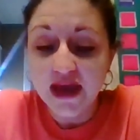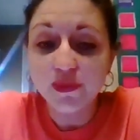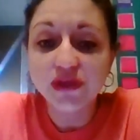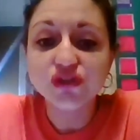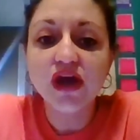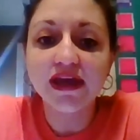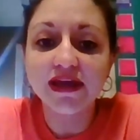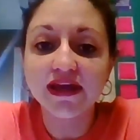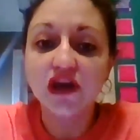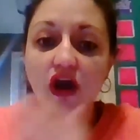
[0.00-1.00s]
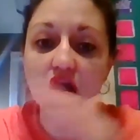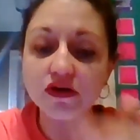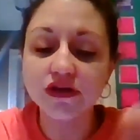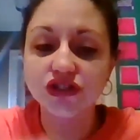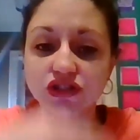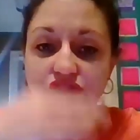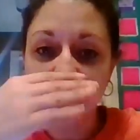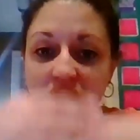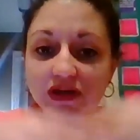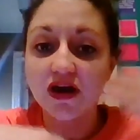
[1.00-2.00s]
And we try and encourage
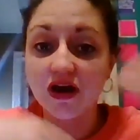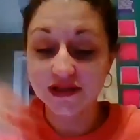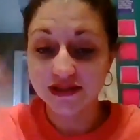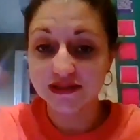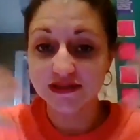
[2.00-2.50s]
us